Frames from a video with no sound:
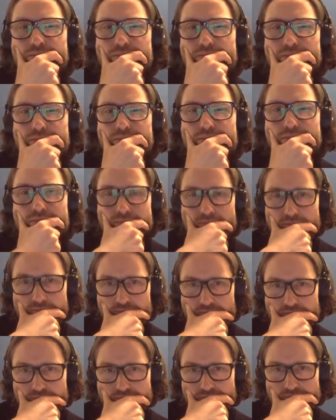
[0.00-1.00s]

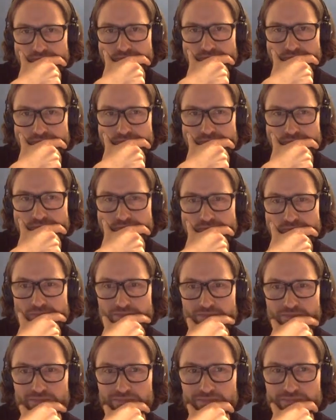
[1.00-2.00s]

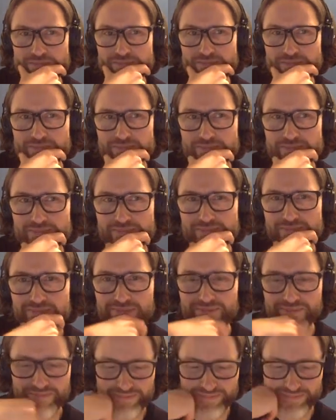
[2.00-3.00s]

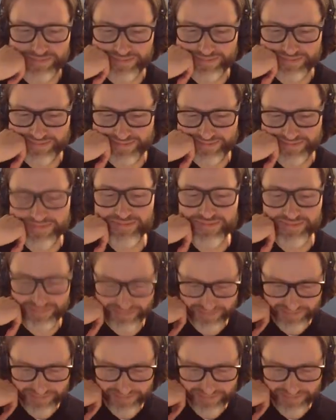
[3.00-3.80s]
The person shown says nothing.